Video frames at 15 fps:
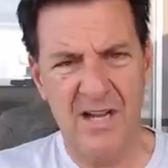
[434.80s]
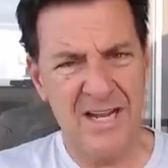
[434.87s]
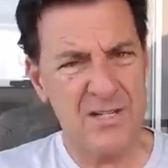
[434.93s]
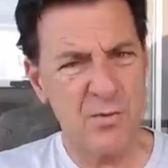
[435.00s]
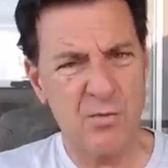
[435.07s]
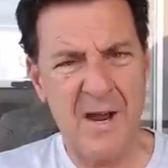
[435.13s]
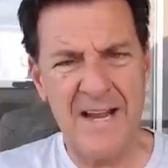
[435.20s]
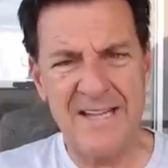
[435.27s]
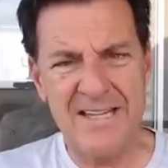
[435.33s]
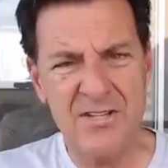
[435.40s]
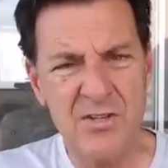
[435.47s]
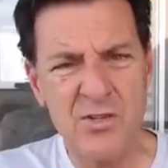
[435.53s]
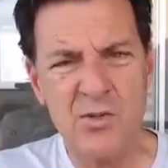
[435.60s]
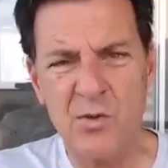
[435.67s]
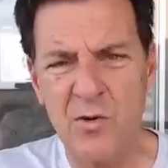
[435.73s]
That's right.
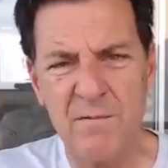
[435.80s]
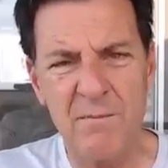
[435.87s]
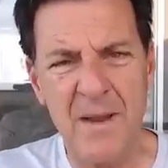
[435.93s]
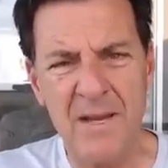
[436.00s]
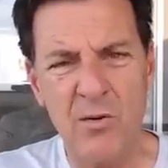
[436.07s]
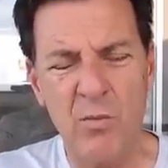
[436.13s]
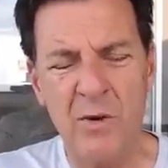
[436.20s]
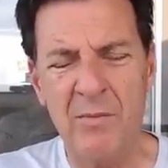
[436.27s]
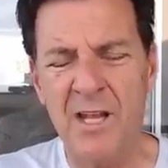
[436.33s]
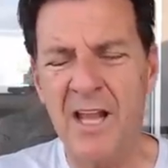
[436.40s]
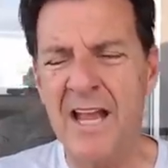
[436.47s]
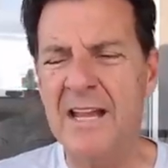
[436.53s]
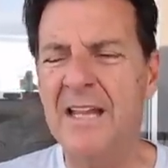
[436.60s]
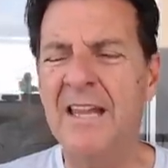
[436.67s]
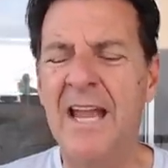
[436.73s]
This is true of men and women
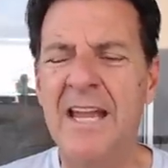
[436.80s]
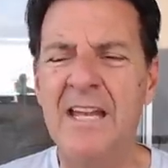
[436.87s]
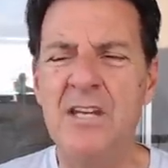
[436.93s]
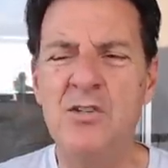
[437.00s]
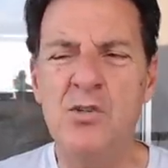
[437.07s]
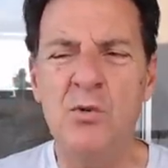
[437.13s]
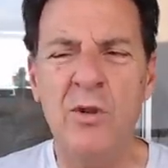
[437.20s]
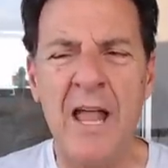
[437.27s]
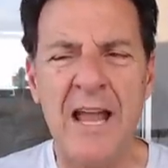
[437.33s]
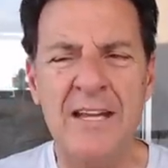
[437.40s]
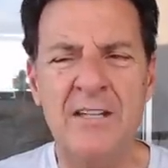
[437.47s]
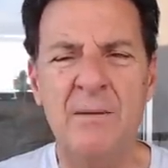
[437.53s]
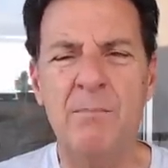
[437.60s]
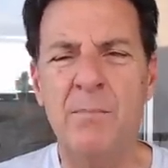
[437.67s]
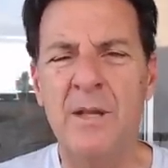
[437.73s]
alike. Ladies, you
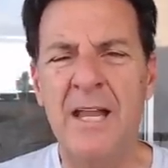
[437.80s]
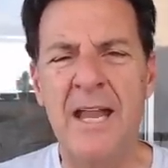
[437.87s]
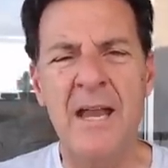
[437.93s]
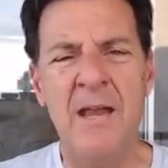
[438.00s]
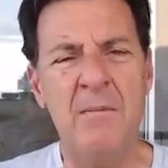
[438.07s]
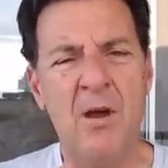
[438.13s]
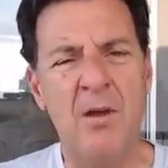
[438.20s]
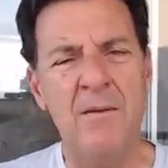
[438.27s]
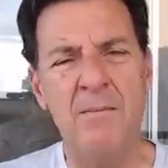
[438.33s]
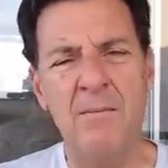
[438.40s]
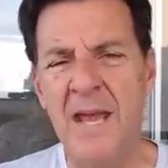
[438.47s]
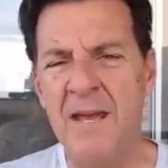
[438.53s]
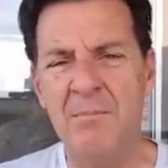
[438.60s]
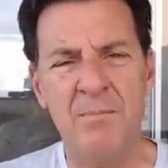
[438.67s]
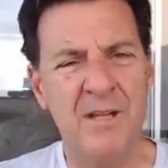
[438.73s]
like to blame on
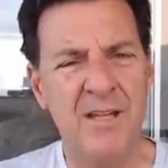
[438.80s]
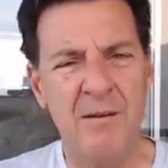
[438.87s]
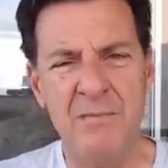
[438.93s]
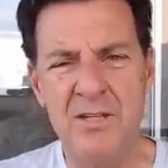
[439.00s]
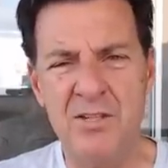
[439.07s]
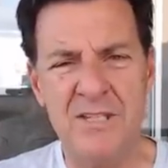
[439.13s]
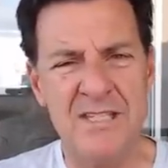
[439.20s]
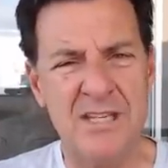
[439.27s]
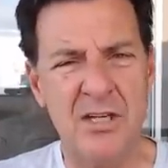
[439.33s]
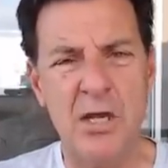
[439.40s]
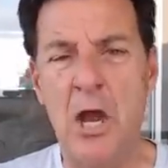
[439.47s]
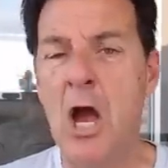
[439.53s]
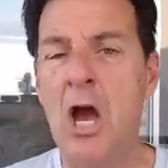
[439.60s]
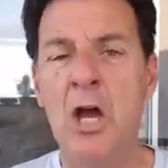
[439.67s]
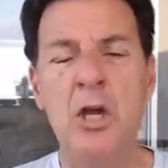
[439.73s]
men, but let me just tell
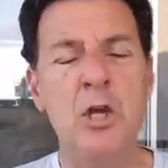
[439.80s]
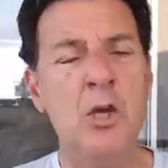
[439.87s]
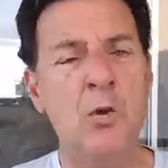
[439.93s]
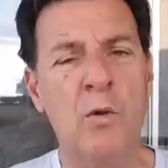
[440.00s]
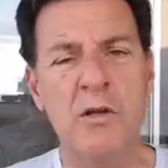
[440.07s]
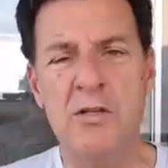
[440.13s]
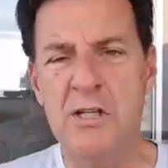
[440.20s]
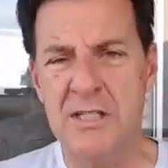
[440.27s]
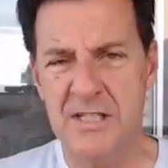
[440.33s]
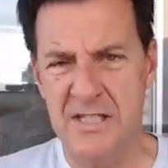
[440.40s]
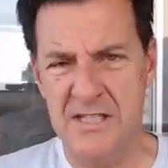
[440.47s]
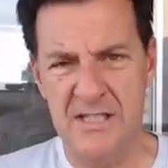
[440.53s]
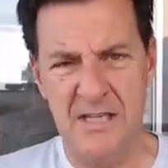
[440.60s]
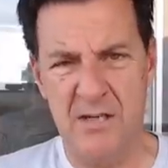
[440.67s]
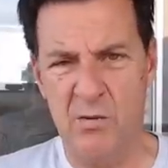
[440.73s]
you, you are just
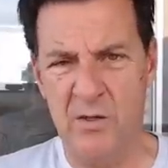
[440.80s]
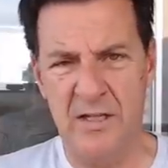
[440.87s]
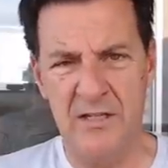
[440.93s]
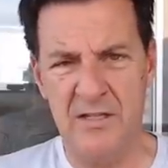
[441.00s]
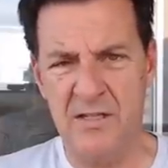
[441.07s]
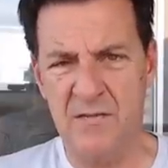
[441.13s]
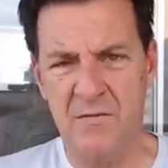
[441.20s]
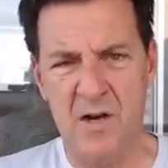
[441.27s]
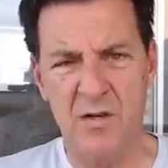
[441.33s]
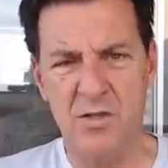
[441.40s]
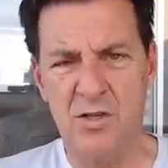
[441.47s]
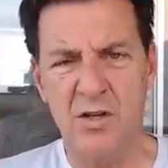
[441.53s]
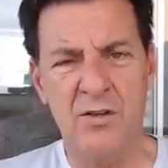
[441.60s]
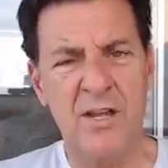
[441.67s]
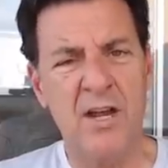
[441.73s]
as equally
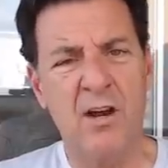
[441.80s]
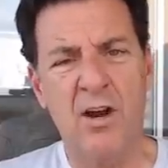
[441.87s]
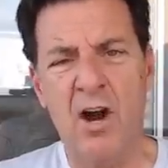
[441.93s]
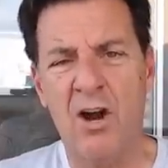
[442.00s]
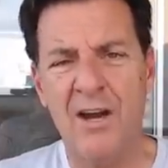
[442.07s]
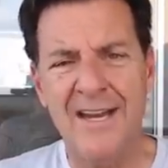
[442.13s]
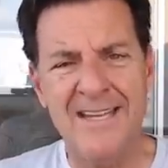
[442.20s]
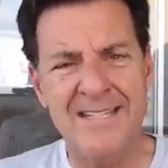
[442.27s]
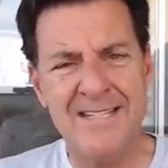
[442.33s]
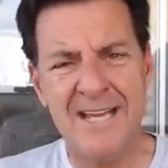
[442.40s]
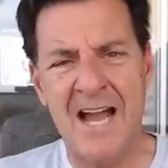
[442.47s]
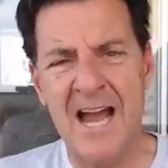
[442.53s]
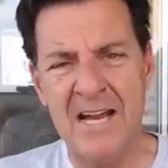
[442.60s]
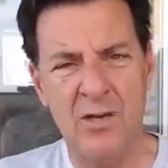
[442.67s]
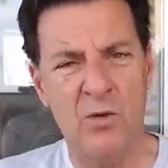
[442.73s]
dysfunctional. There are
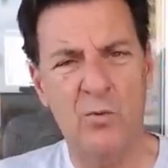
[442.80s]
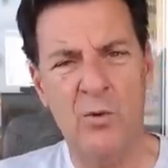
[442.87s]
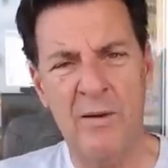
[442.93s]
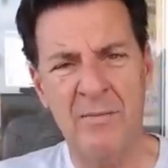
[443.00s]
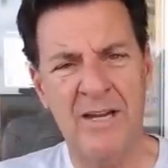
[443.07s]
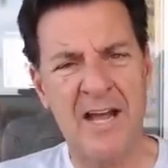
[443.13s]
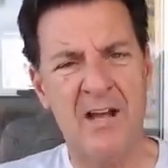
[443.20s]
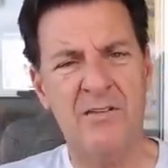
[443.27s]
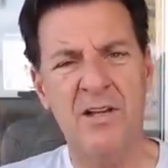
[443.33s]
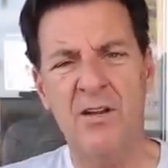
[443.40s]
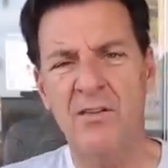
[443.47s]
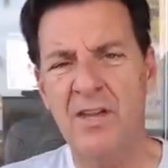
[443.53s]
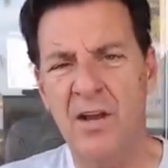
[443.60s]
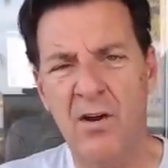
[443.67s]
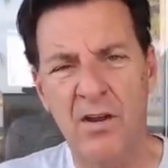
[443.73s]
entitled women out
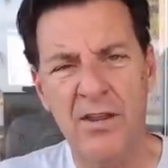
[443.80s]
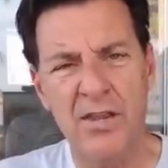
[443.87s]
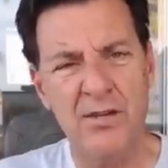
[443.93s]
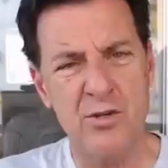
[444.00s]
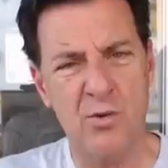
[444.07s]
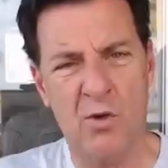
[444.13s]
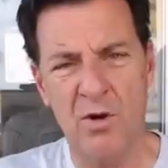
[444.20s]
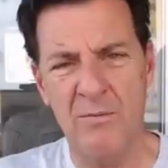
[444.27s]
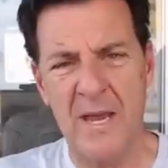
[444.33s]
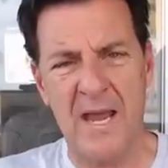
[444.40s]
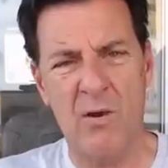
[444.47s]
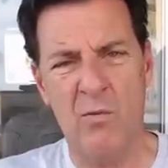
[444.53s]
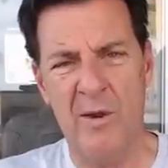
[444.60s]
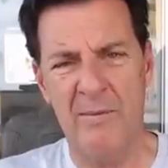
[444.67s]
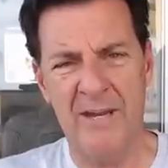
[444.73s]
there. There are the
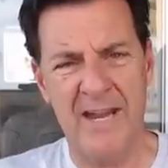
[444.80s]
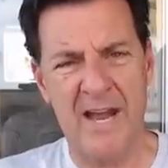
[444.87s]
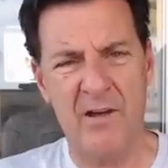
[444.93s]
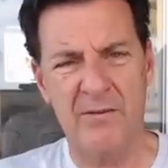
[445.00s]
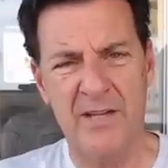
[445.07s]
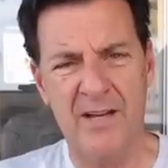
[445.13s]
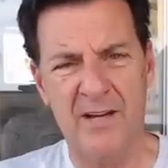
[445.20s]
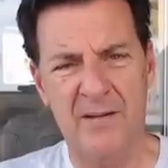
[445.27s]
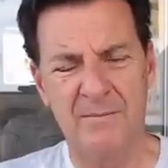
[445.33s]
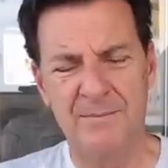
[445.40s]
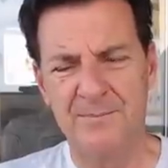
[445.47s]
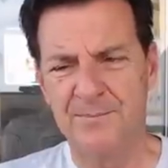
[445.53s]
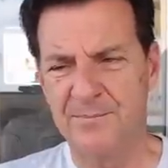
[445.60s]
doormat women out there.